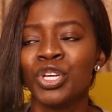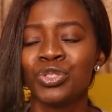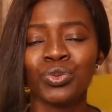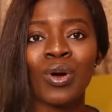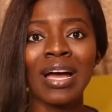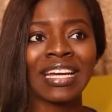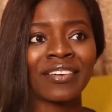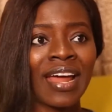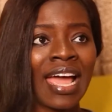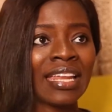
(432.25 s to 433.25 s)
you go and
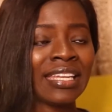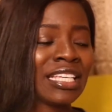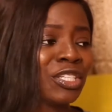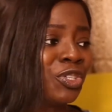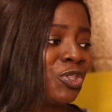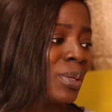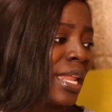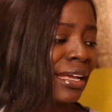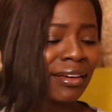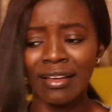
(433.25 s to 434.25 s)
cry and then you be
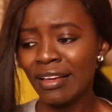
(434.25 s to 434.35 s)
like,